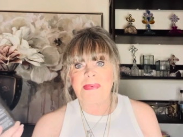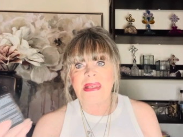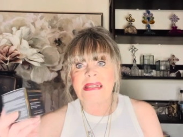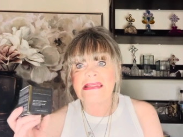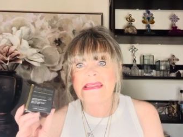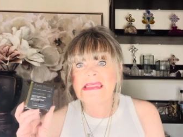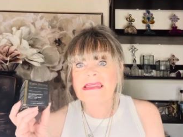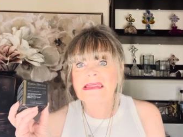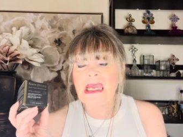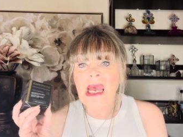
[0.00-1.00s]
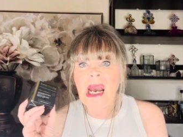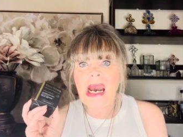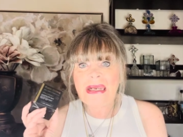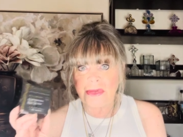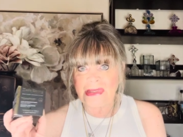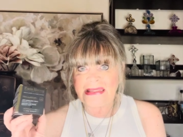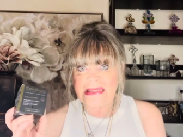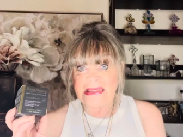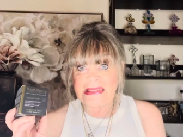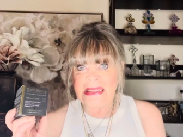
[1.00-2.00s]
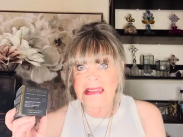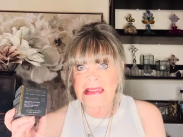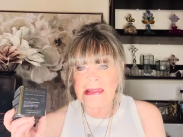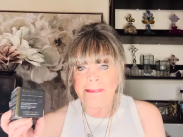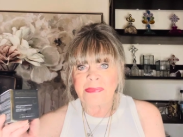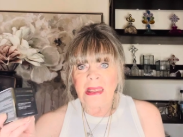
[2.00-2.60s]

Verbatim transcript: because this hydrates the skin